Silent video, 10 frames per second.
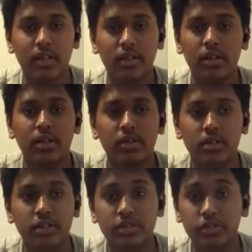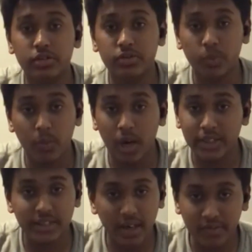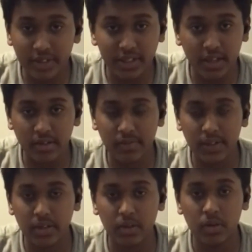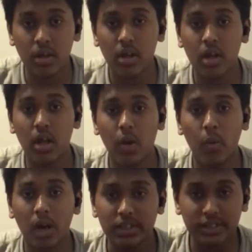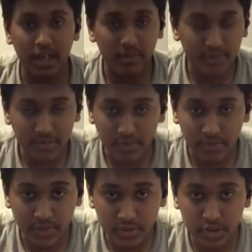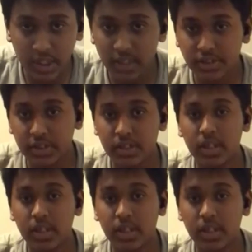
Literally, watch every daily video, watch every review session,